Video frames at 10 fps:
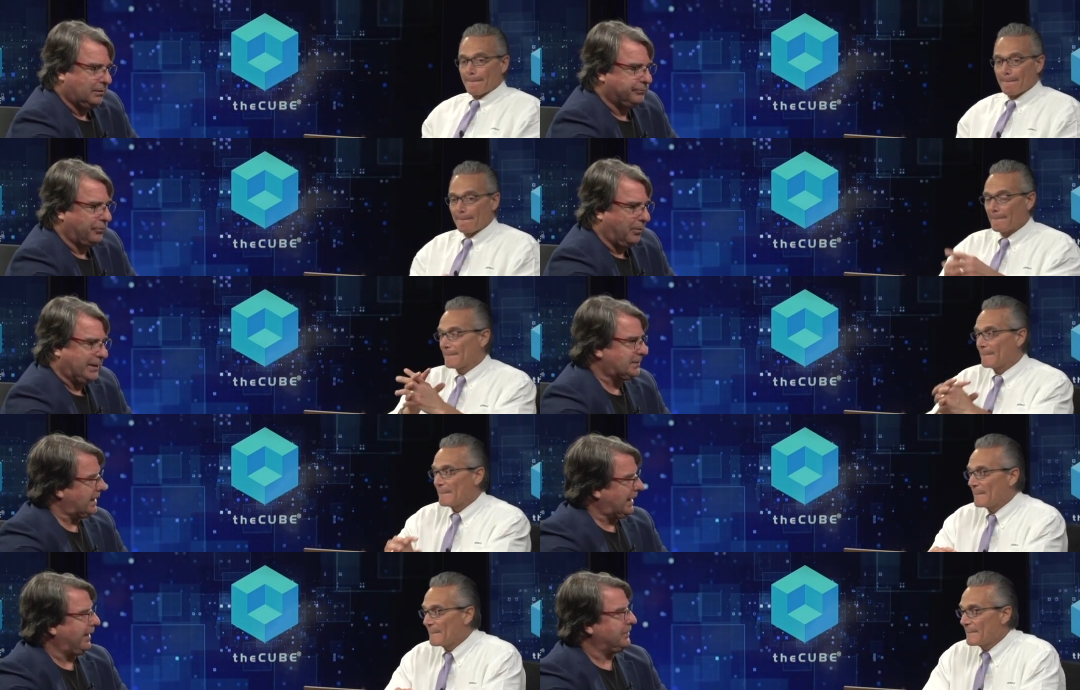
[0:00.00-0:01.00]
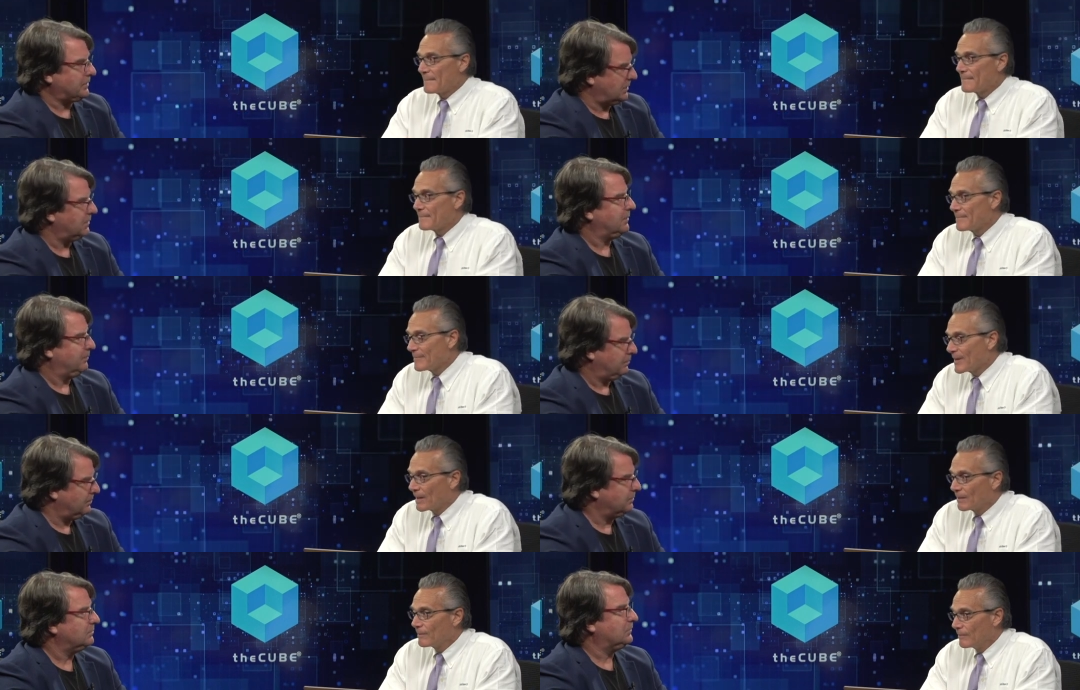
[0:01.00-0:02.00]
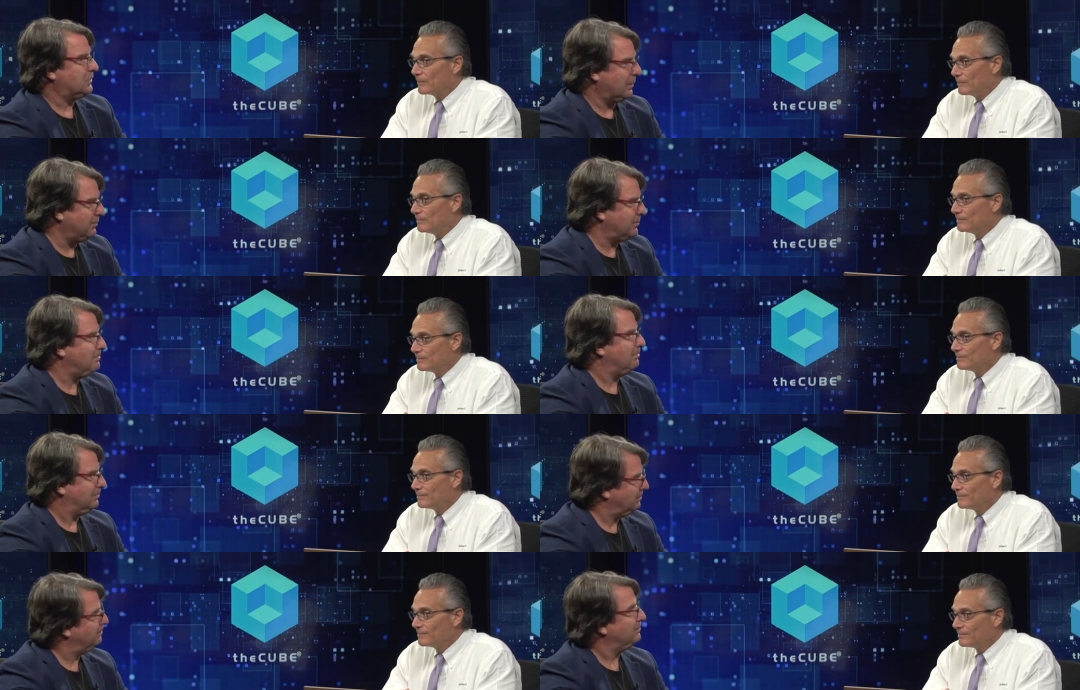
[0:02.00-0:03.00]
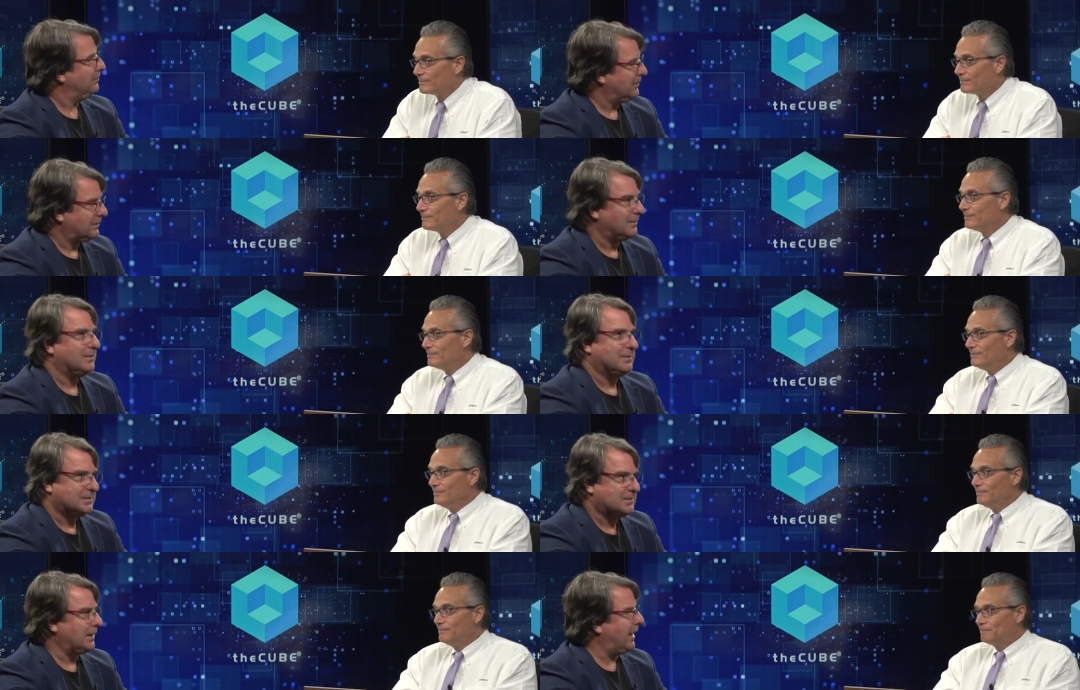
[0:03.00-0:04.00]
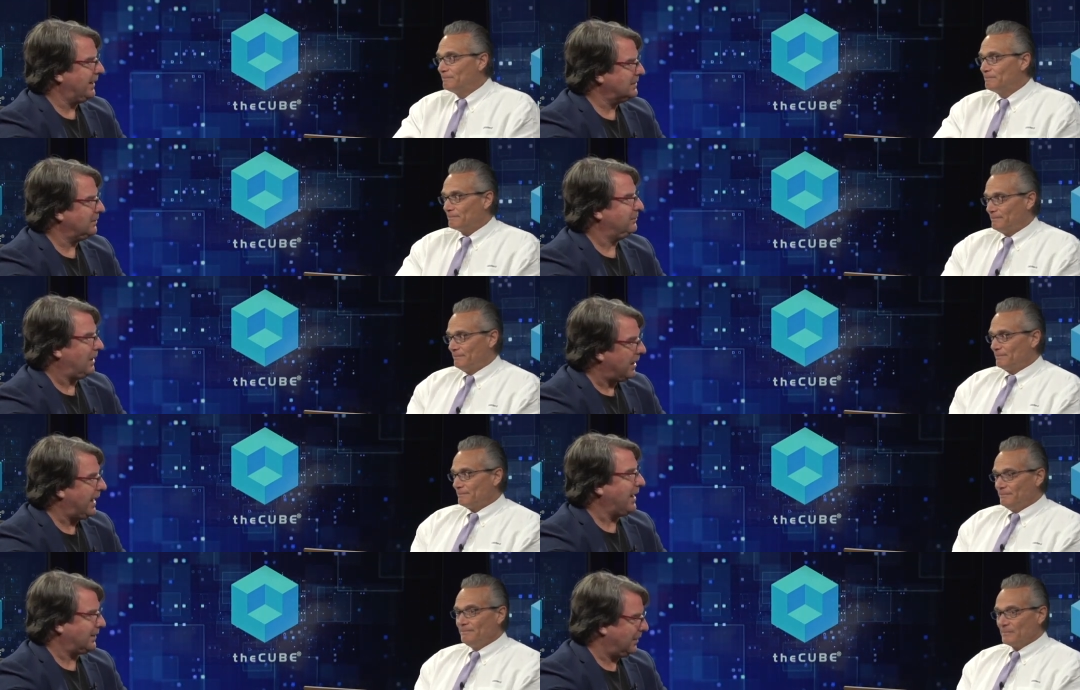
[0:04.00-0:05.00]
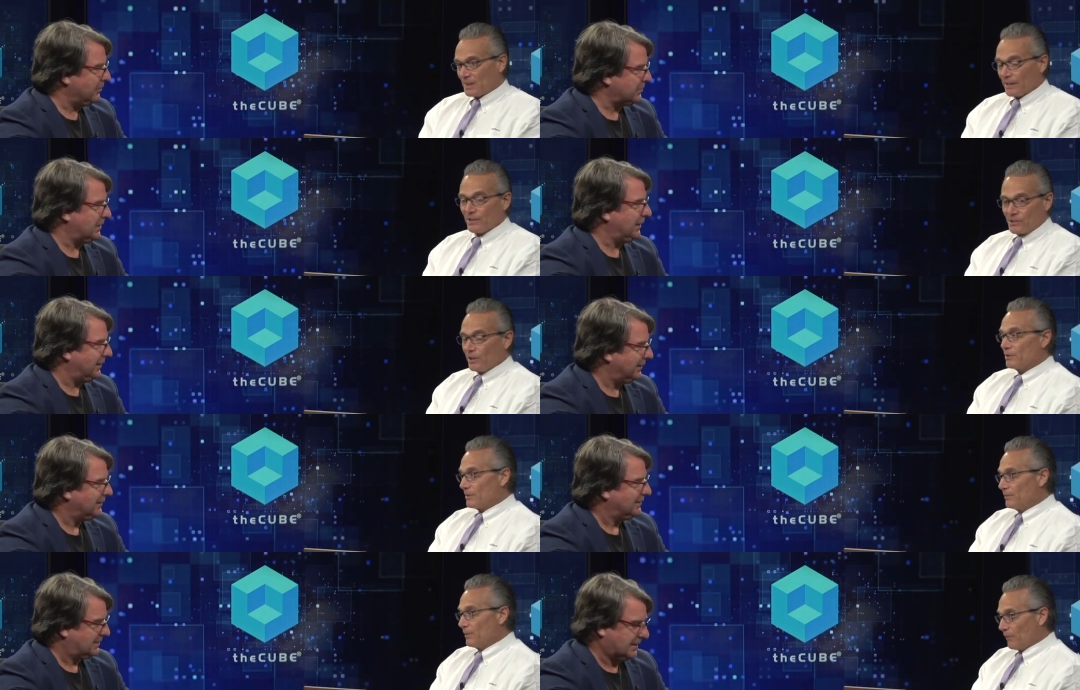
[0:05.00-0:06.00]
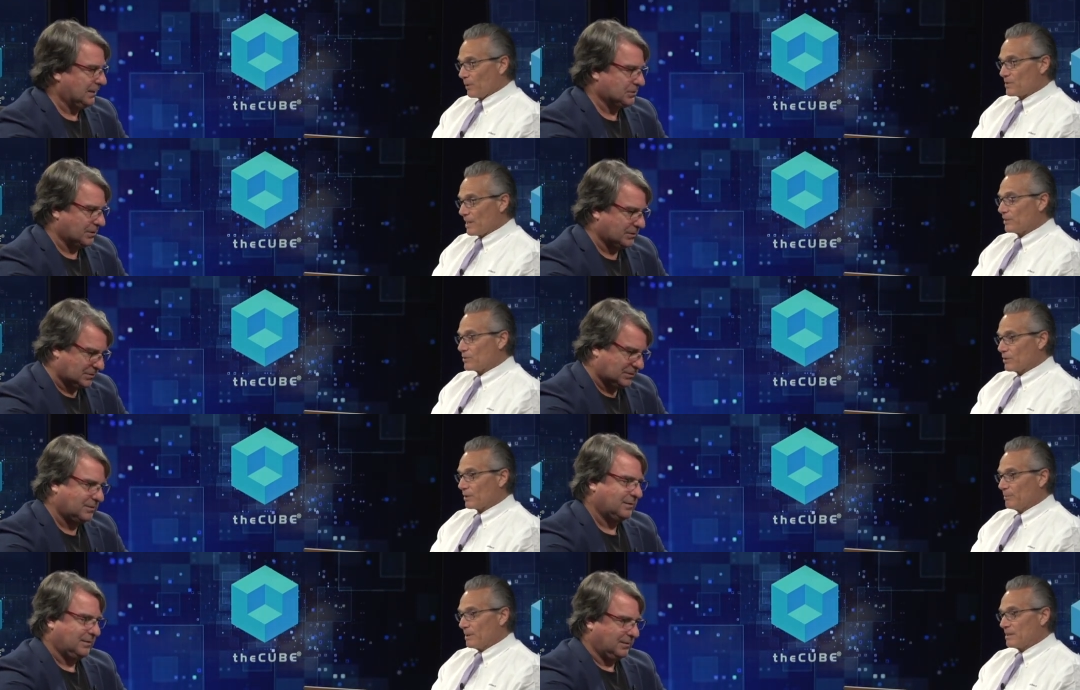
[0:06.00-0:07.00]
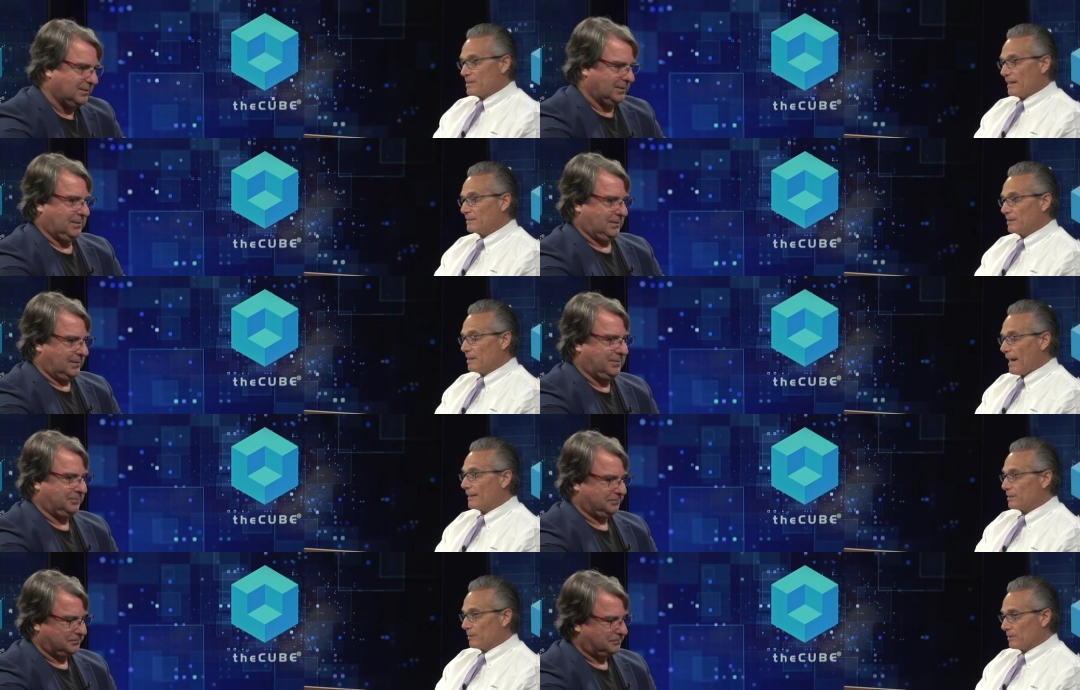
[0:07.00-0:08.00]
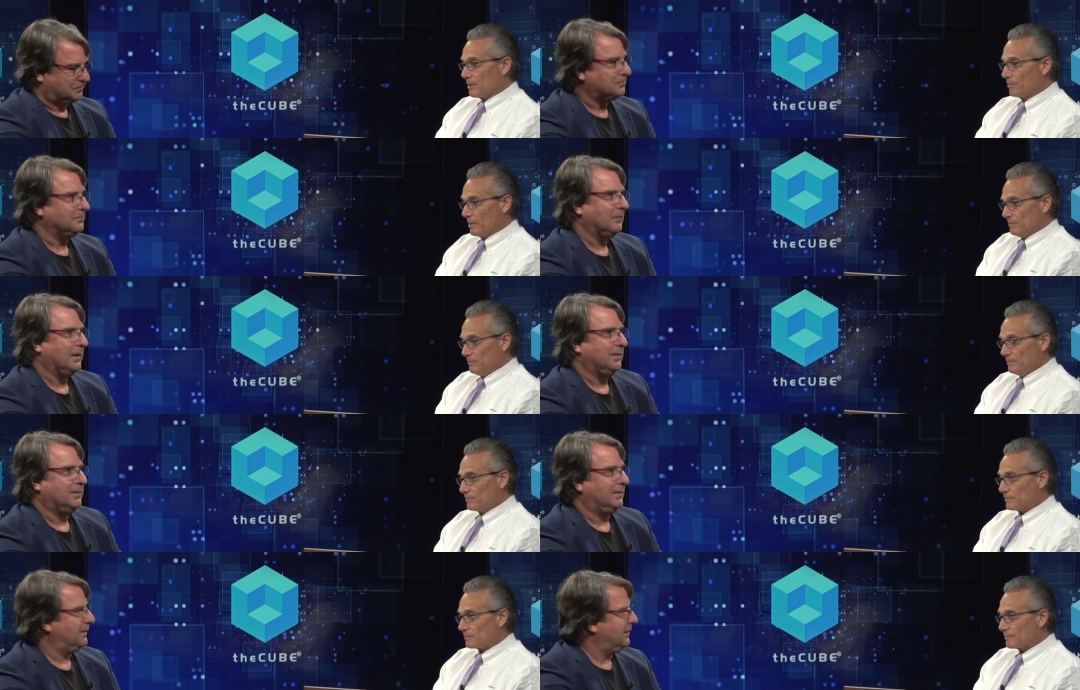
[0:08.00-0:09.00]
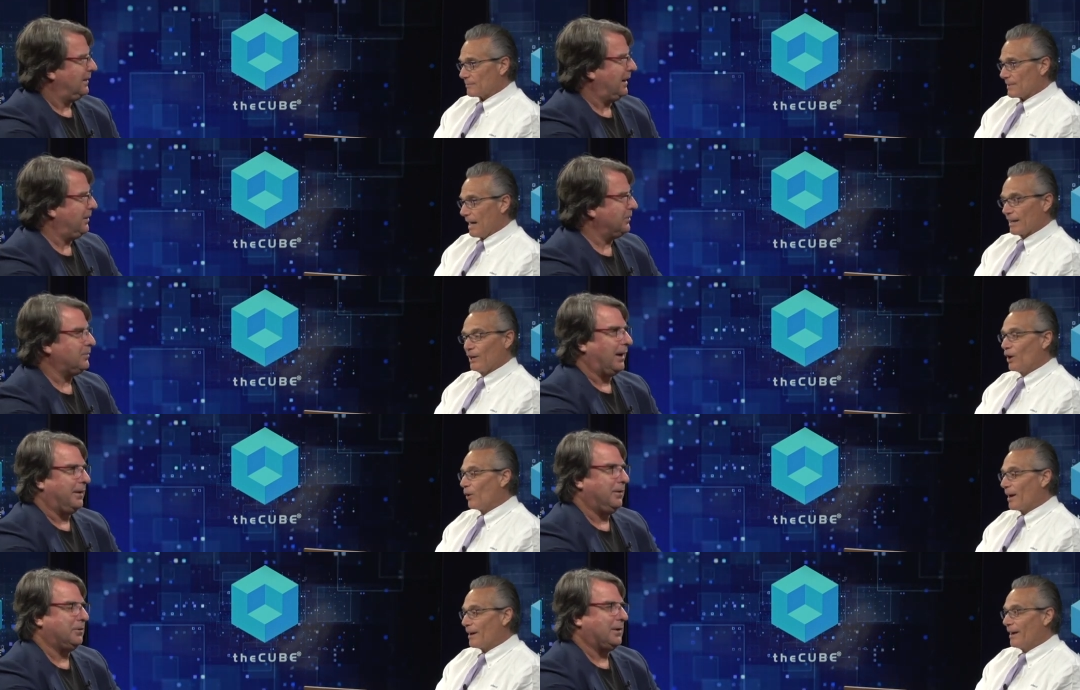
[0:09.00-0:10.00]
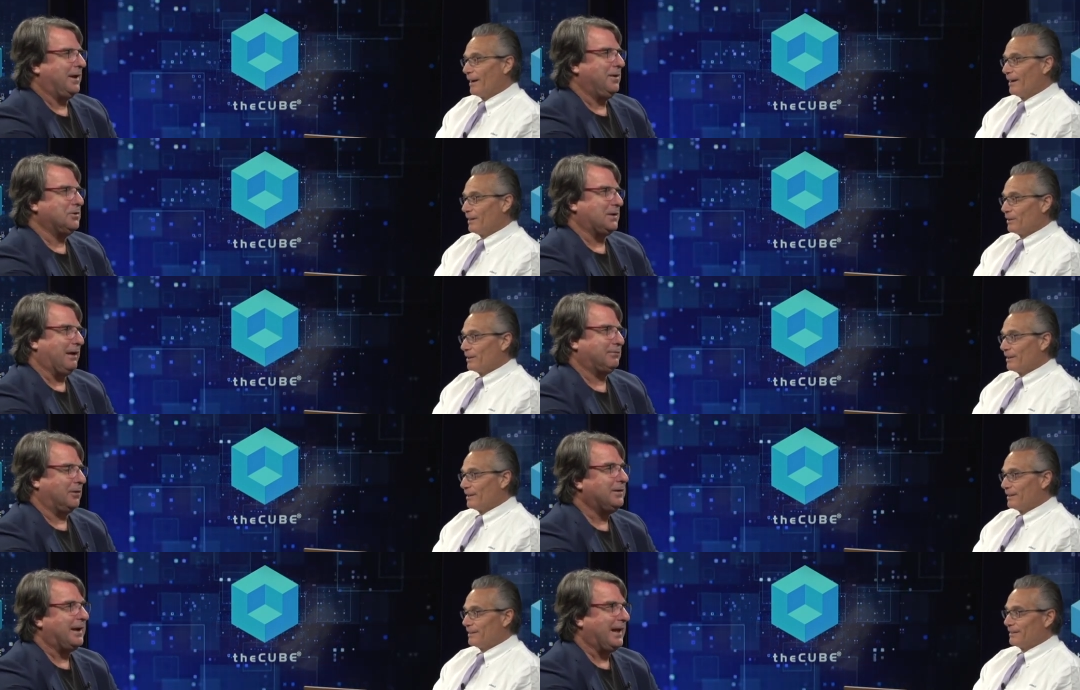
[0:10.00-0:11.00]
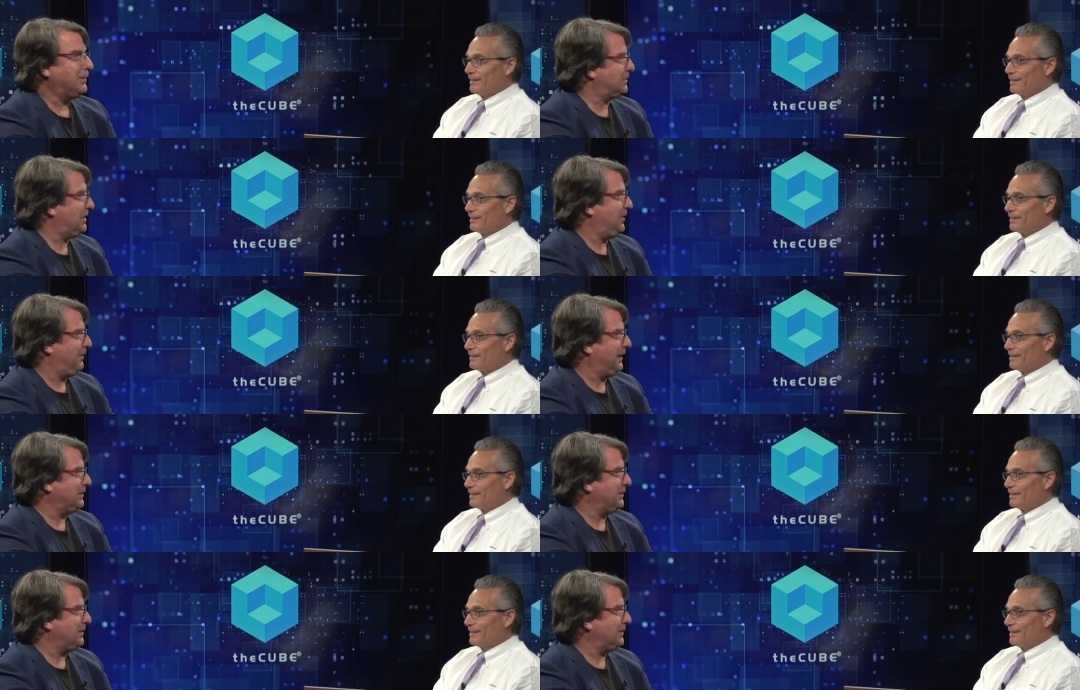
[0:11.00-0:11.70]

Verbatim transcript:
Speaker 1: voice has some signs of not hacking. We'll signature,
Speaker 2: see. the signature. voice signature can be detected accurately, but
Speaker 1: I, noticed, I don't know. I noticed, I, I noticed, after a night out, Siri